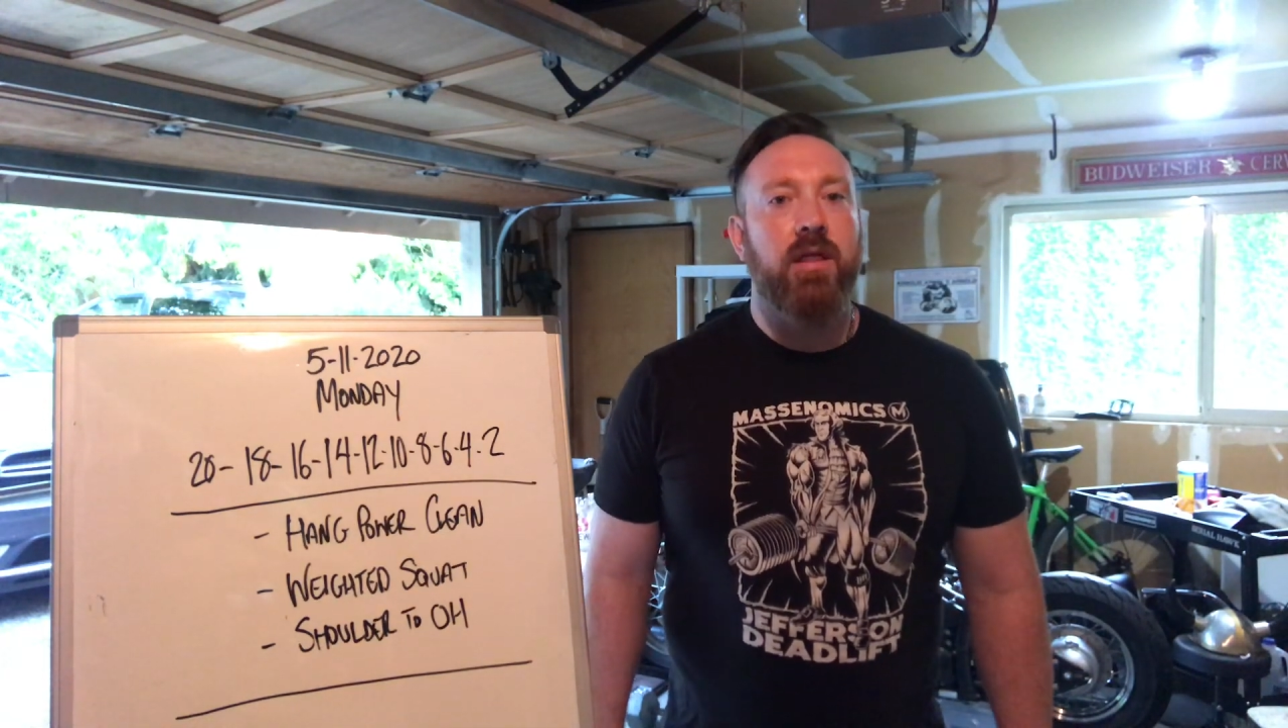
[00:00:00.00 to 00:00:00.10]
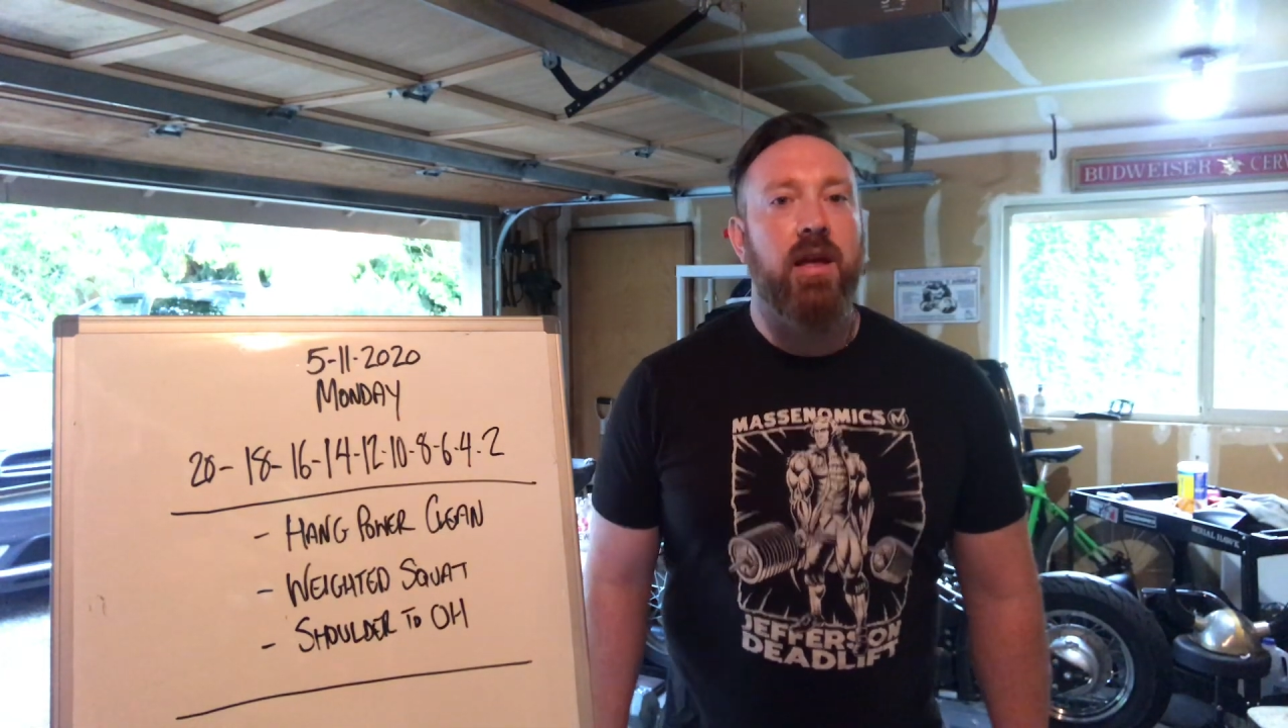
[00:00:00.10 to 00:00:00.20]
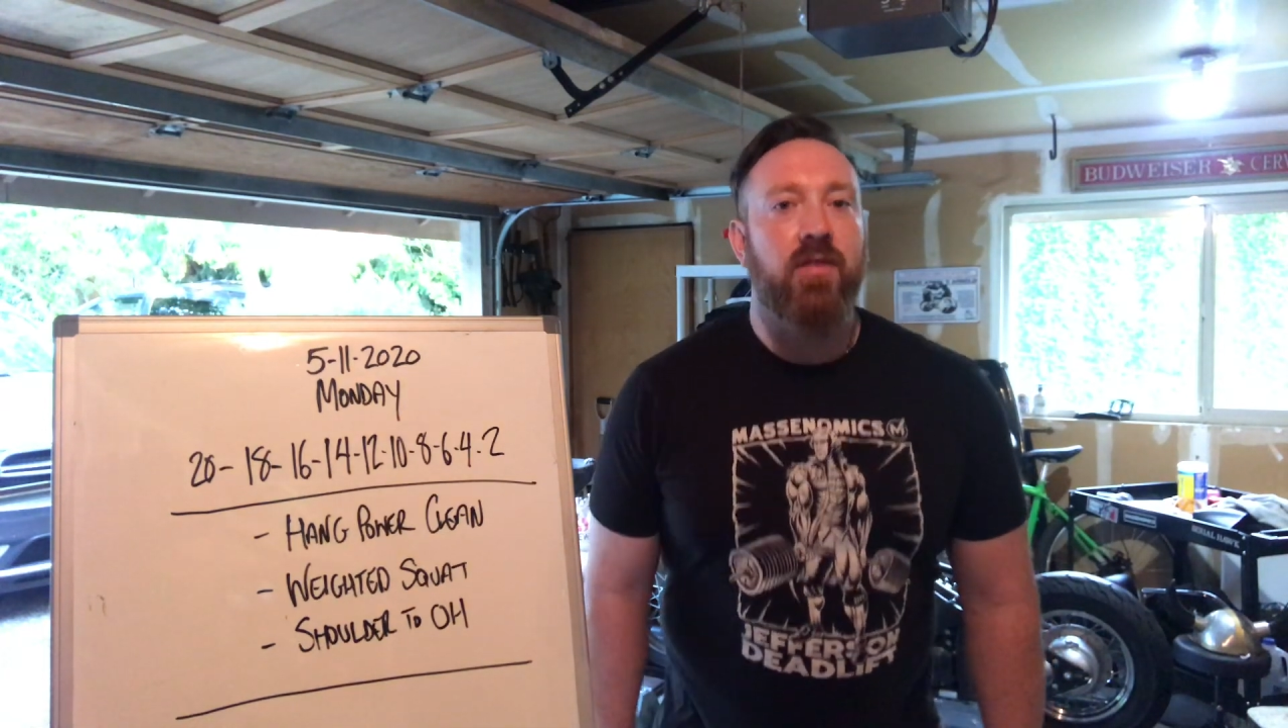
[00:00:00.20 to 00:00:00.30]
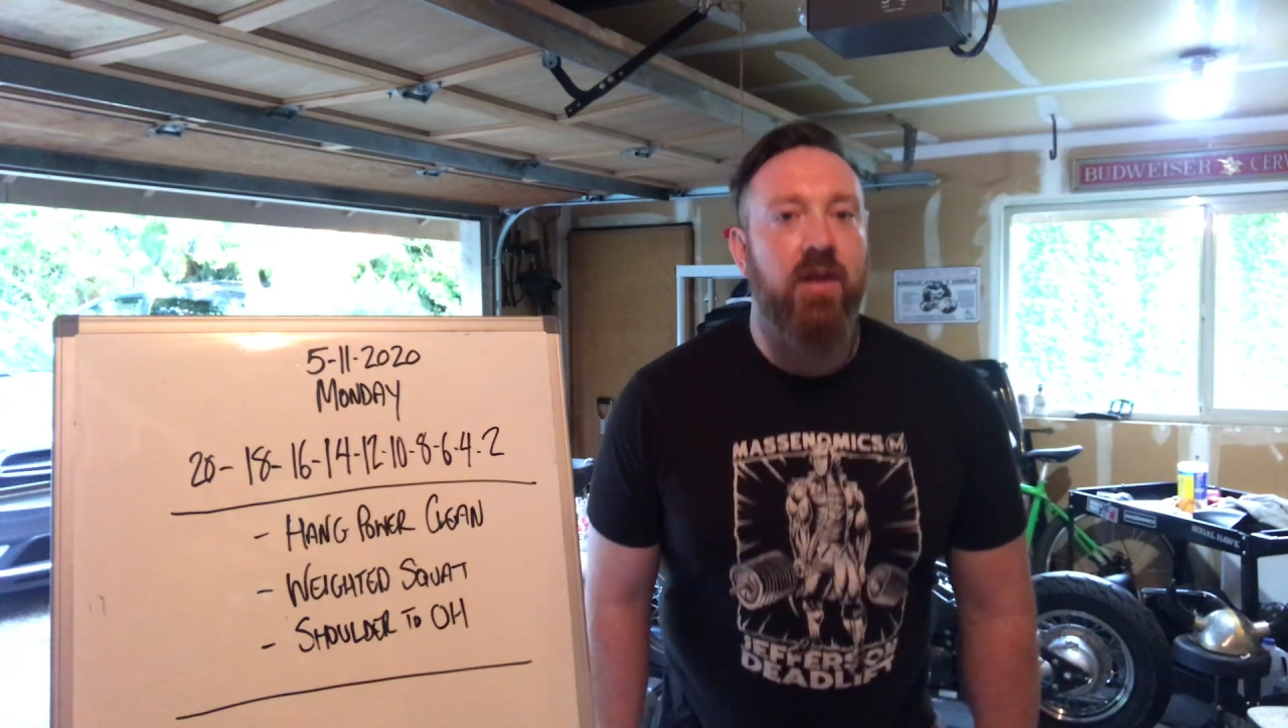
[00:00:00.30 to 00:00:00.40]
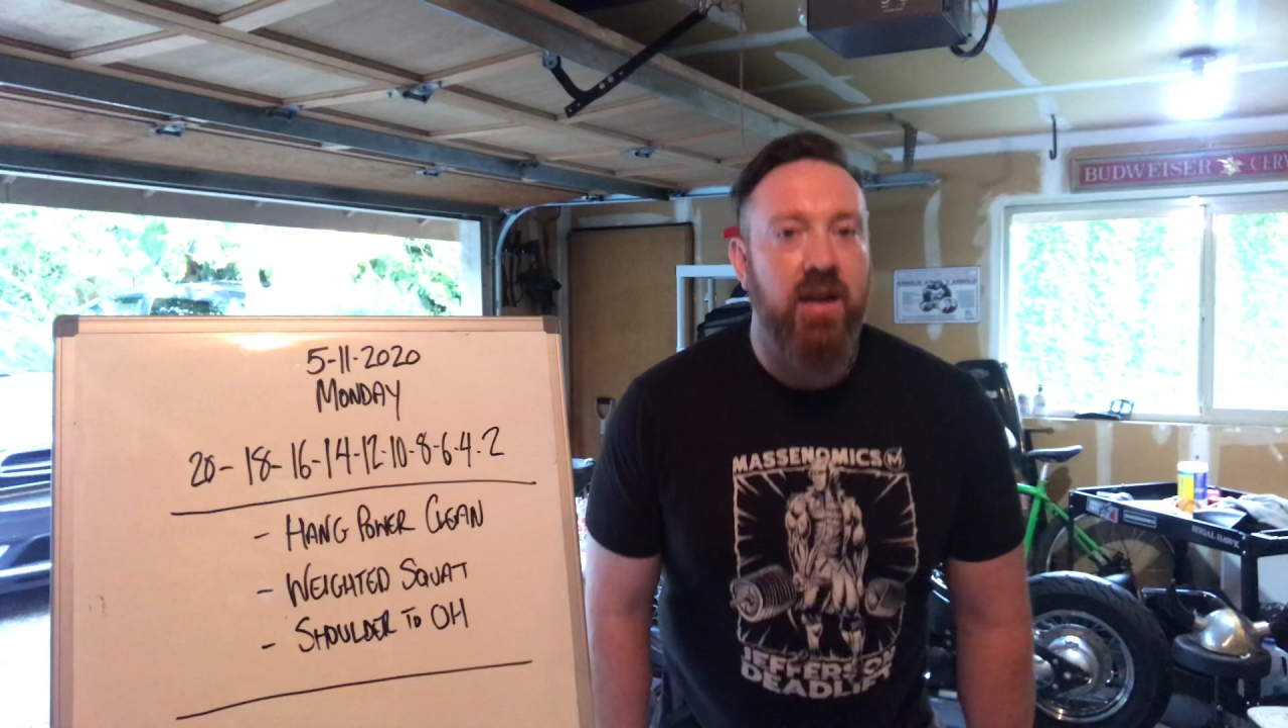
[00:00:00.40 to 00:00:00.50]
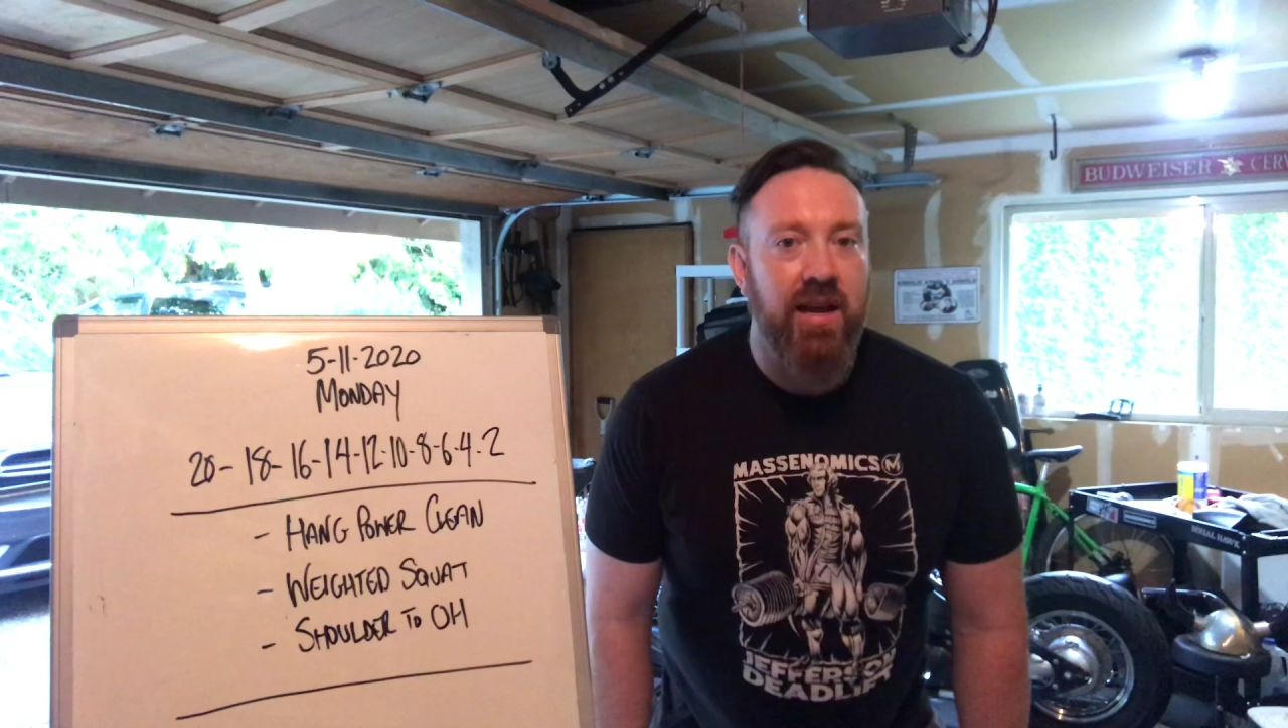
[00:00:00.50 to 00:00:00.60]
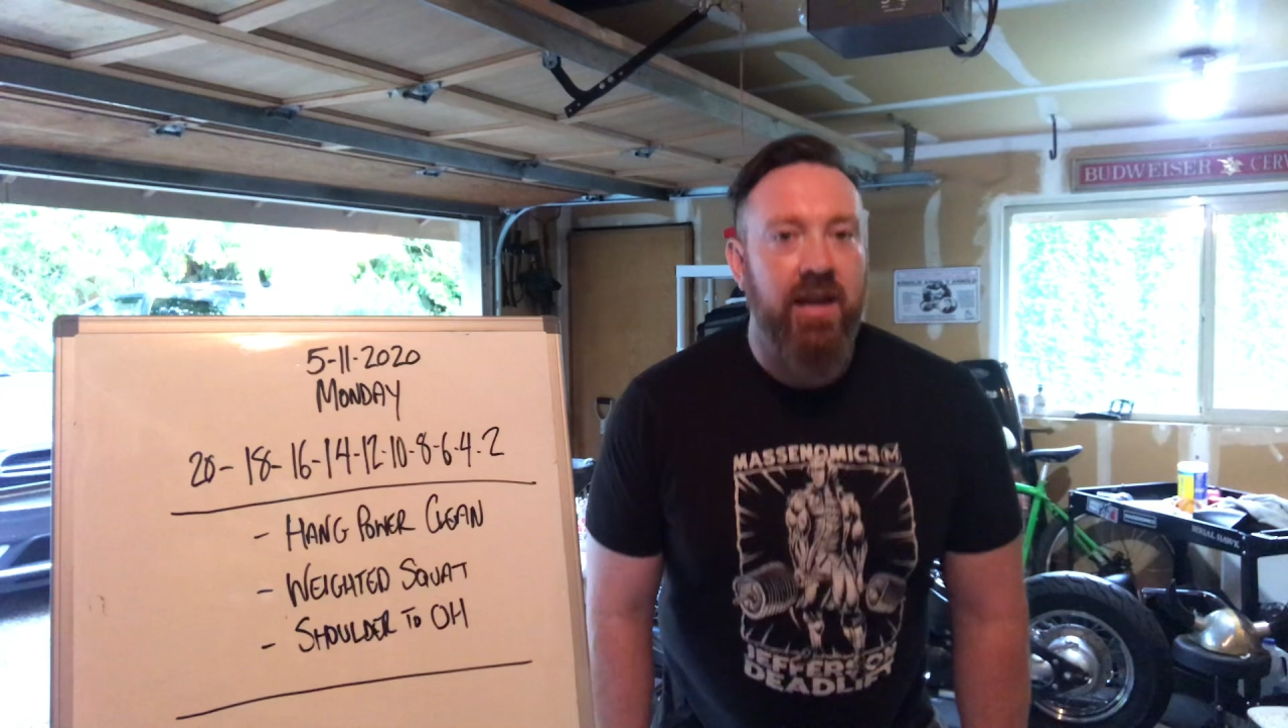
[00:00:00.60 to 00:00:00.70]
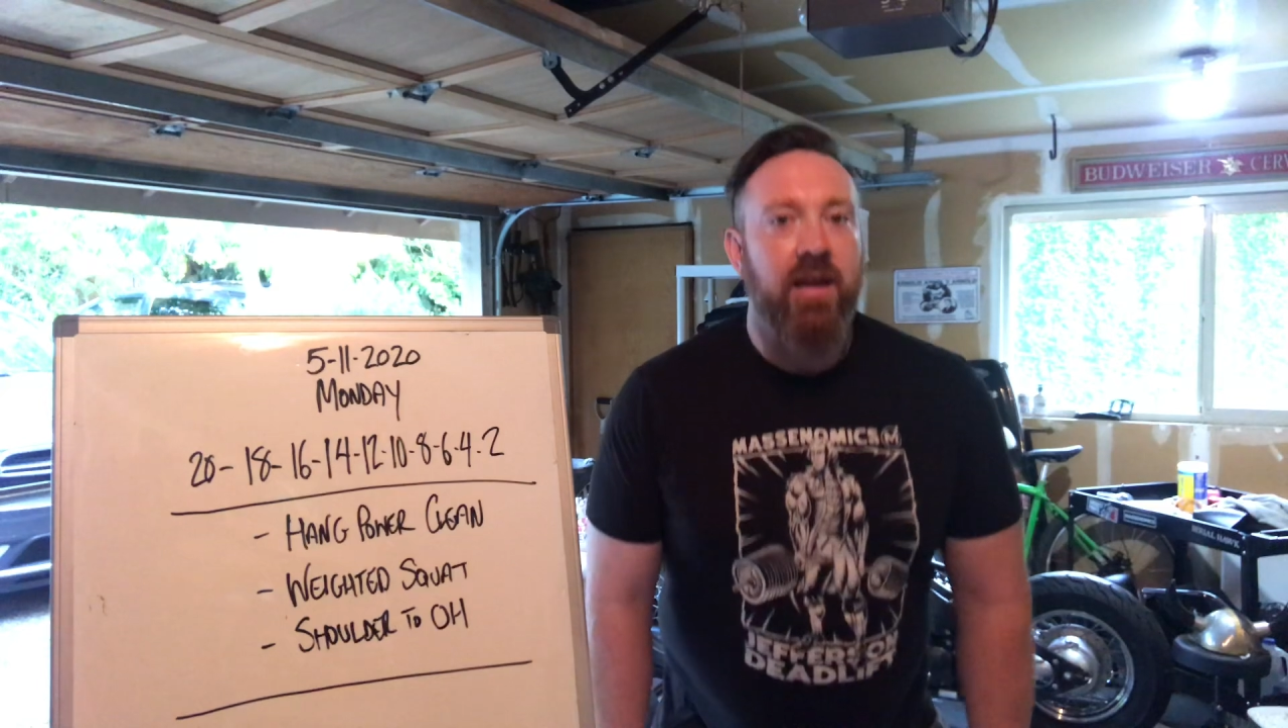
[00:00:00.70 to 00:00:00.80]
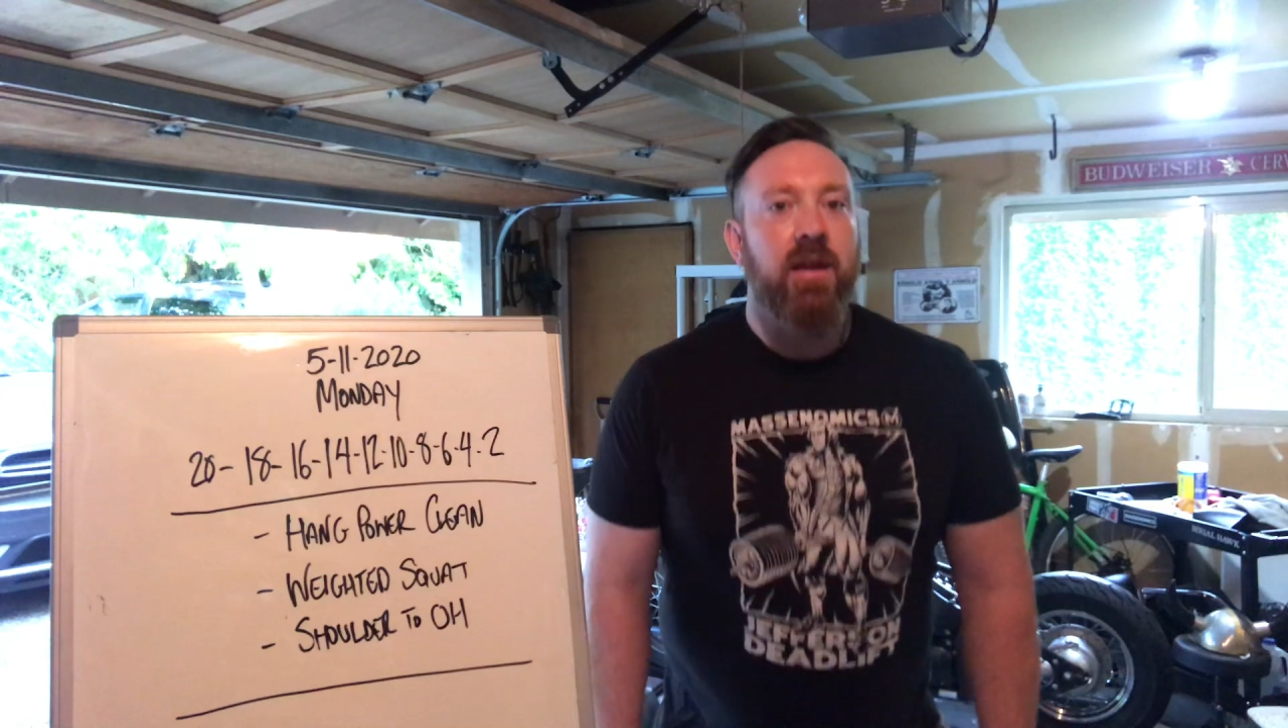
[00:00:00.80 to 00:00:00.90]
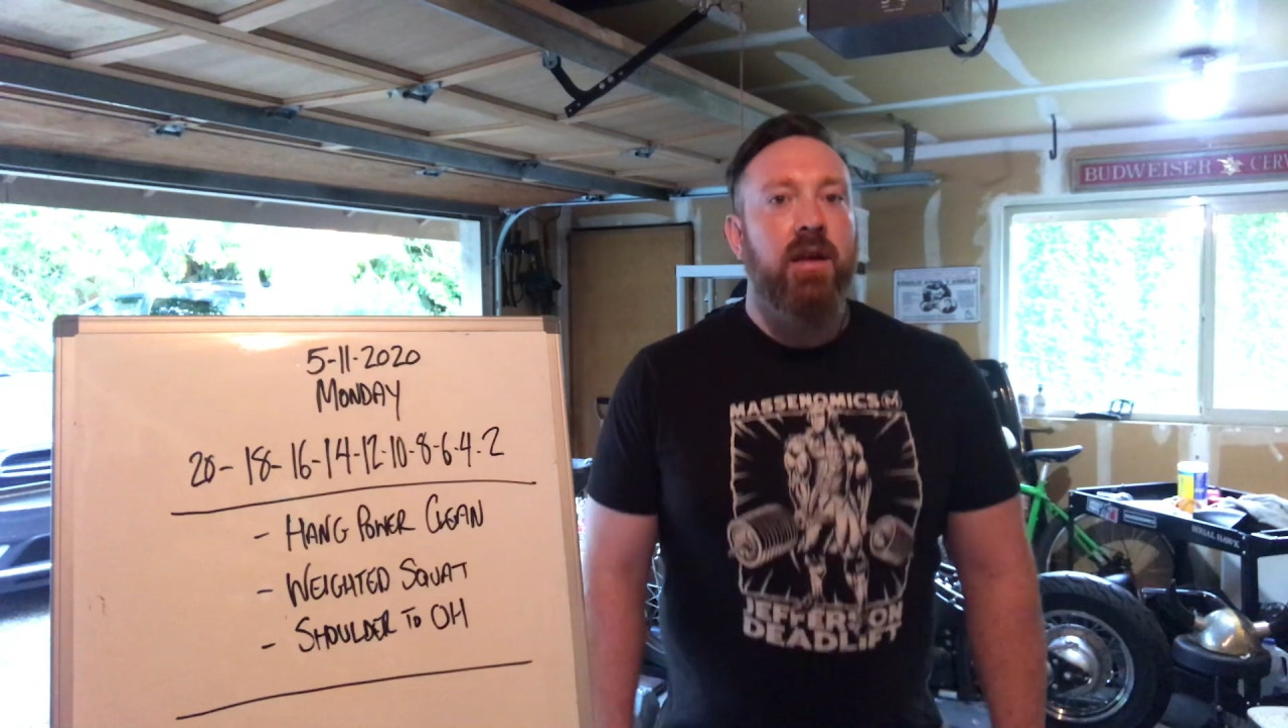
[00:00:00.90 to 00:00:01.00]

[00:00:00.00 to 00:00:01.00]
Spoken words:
than the knee.